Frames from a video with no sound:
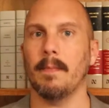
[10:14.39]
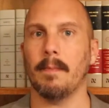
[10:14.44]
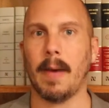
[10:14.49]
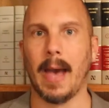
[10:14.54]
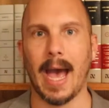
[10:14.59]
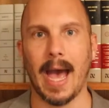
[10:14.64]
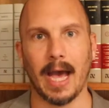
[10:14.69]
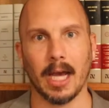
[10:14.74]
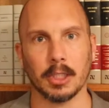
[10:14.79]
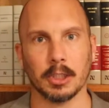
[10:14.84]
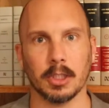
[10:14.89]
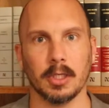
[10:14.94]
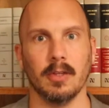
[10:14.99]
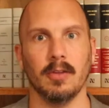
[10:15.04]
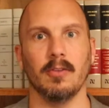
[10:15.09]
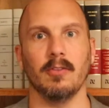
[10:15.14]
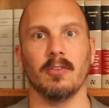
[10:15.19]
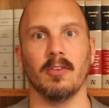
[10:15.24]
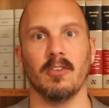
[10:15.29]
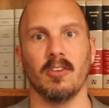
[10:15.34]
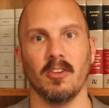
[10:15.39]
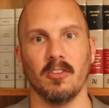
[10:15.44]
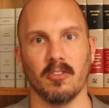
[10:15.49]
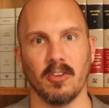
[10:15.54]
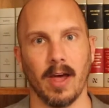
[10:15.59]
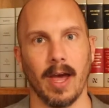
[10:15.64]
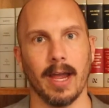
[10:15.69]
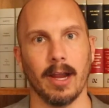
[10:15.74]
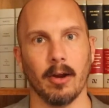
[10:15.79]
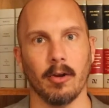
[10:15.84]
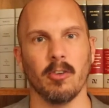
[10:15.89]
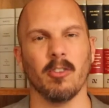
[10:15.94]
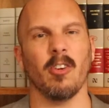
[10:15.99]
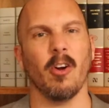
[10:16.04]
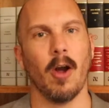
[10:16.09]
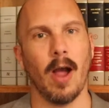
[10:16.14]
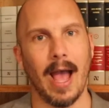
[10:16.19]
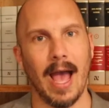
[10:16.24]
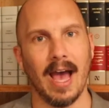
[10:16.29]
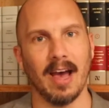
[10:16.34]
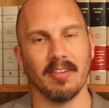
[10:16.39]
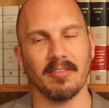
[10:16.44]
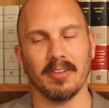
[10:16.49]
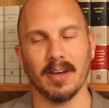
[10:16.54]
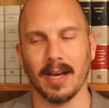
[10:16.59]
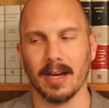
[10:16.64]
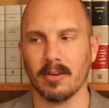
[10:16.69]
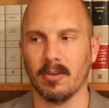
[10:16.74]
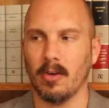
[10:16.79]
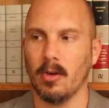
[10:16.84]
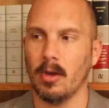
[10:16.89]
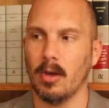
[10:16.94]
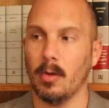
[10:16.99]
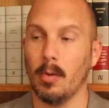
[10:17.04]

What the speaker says: passions and desires or affect.